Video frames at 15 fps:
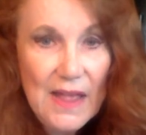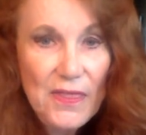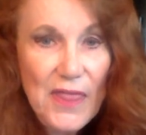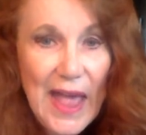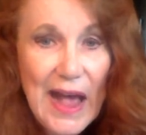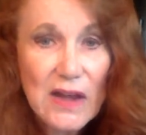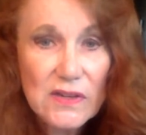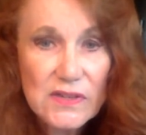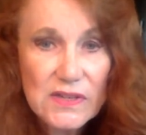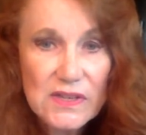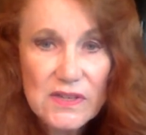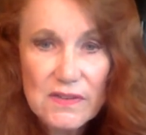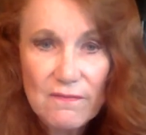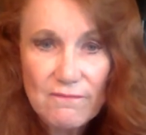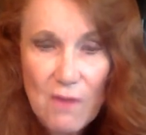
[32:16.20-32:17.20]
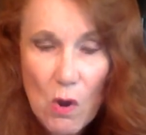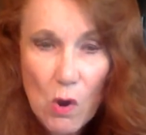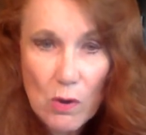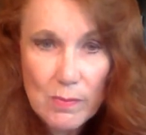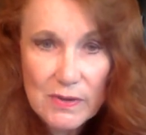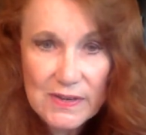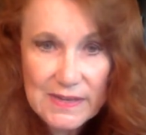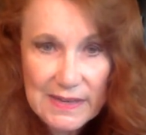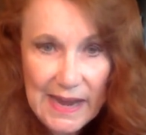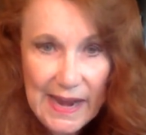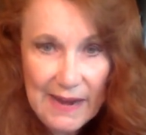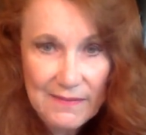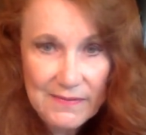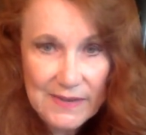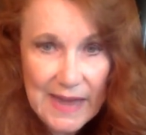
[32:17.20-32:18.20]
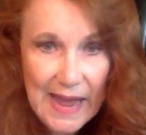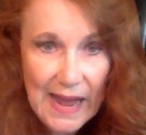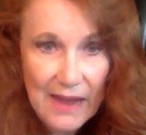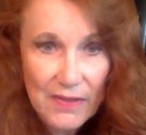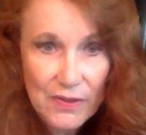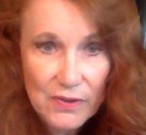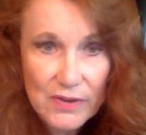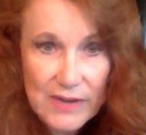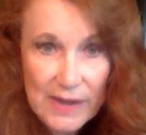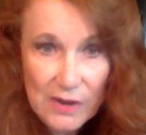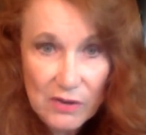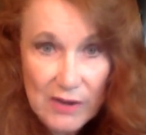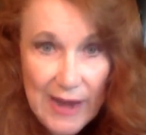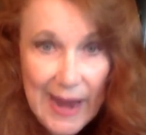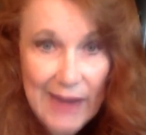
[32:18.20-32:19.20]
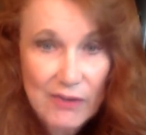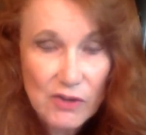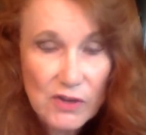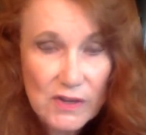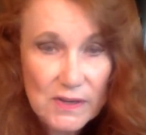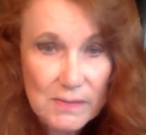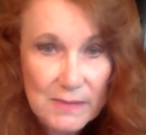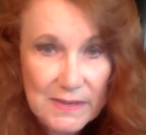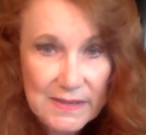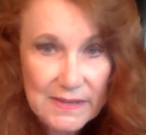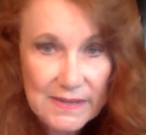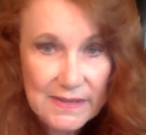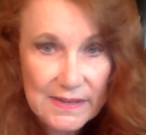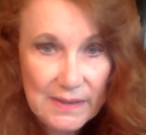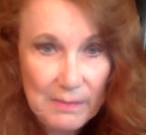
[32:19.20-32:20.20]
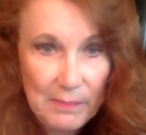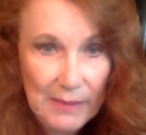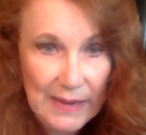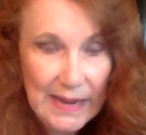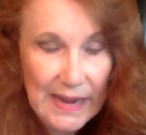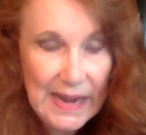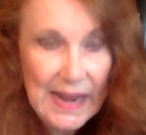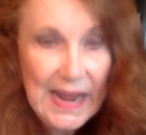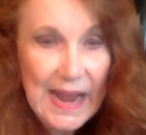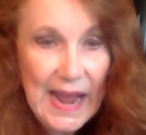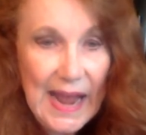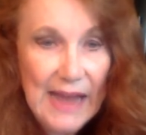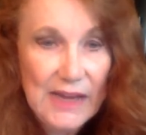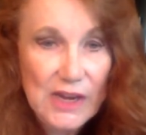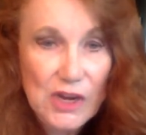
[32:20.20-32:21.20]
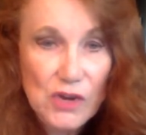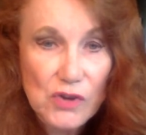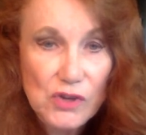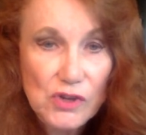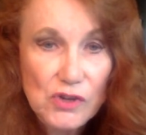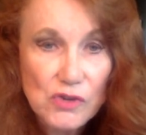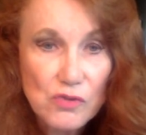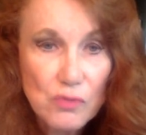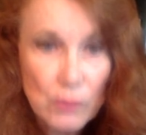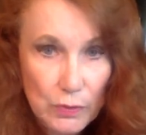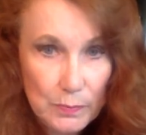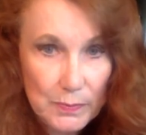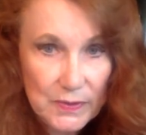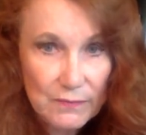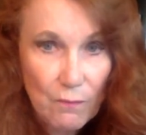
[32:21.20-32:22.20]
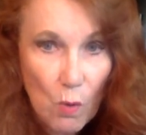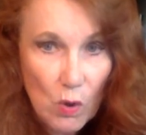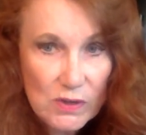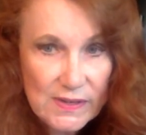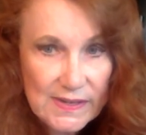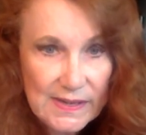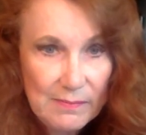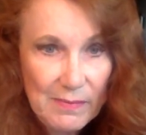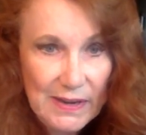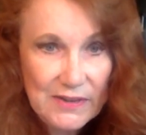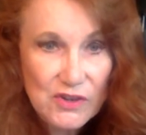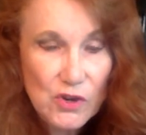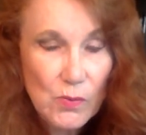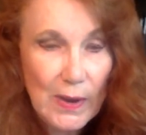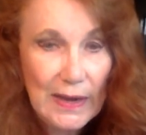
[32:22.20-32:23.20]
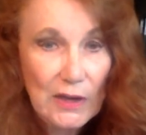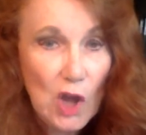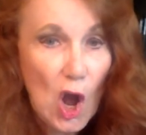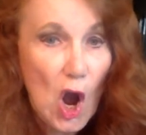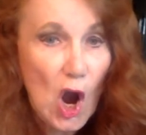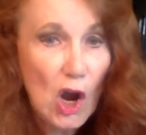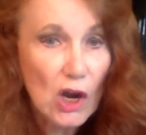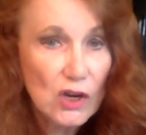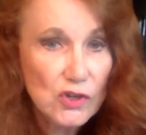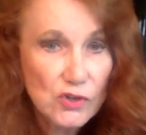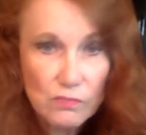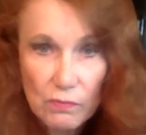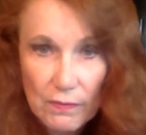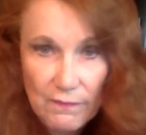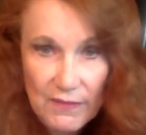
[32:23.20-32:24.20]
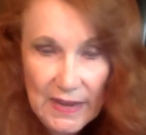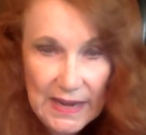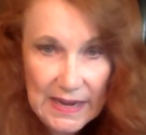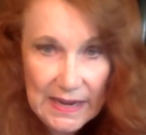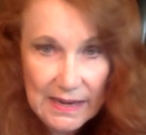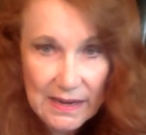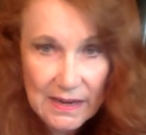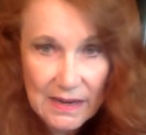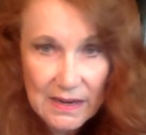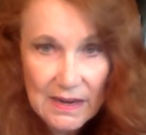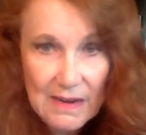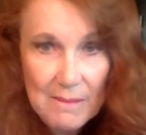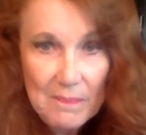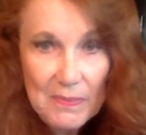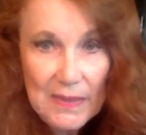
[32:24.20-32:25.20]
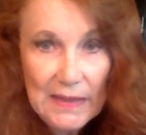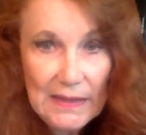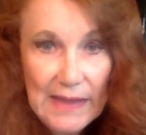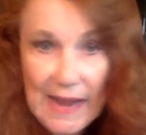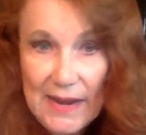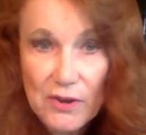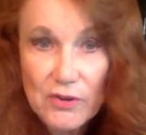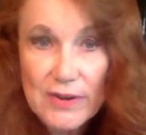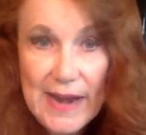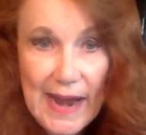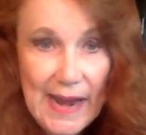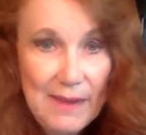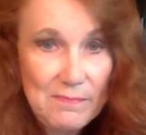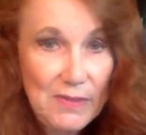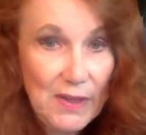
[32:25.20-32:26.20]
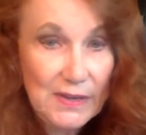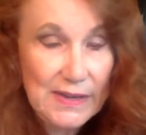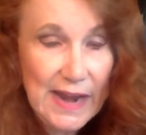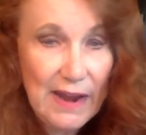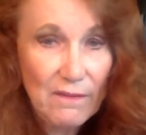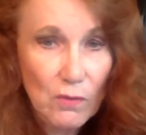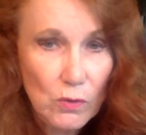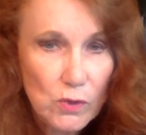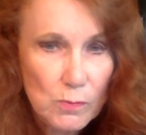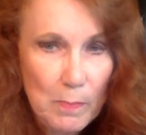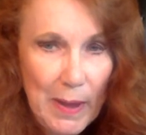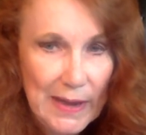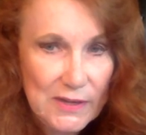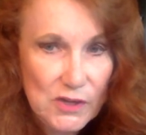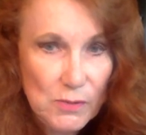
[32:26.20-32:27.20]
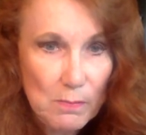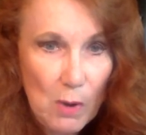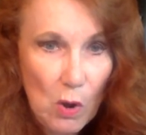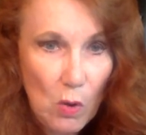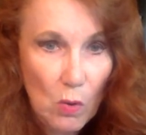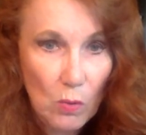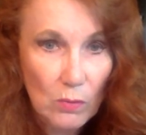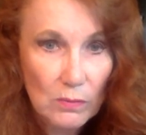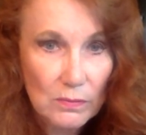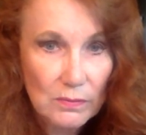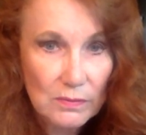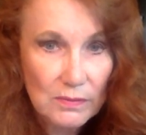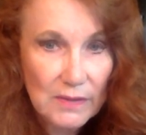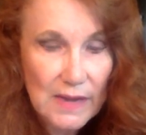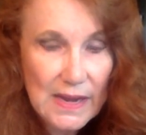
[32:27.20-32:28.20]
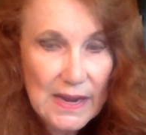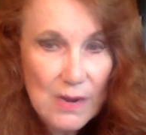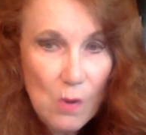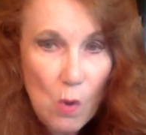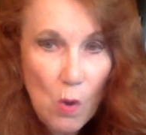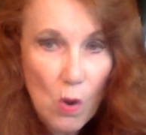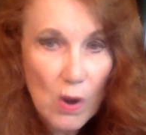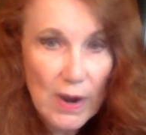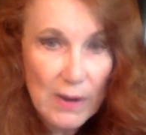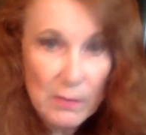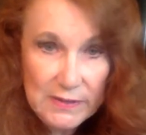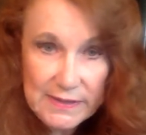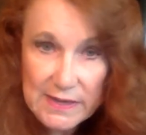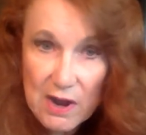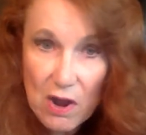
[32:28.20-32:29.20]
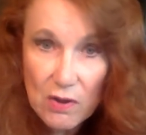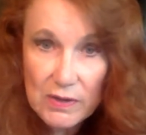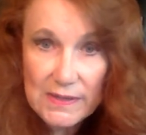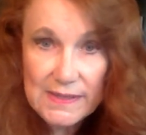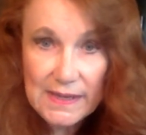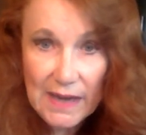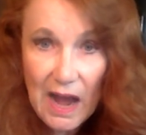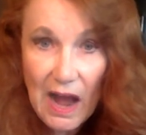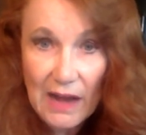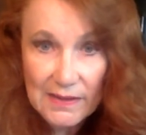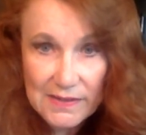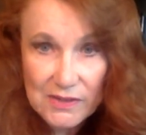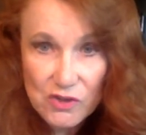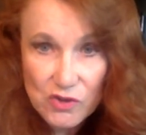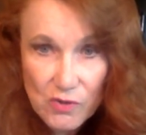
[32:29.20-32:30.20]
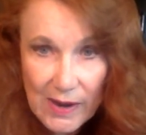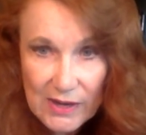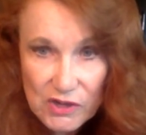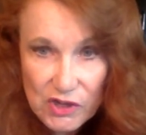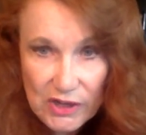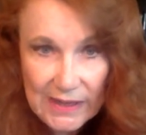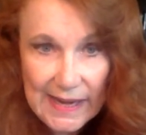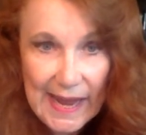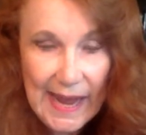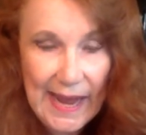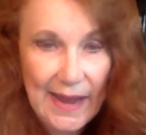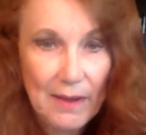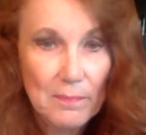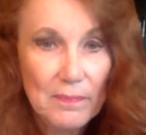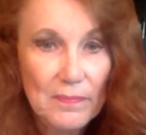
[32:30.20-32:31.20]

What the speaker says: Thousands of former slaves gathered near Natchez, Mississippi, and Union troops forced them into a large ravine, later named the Devil's Punch Bowl, or it was known as a concentration camp,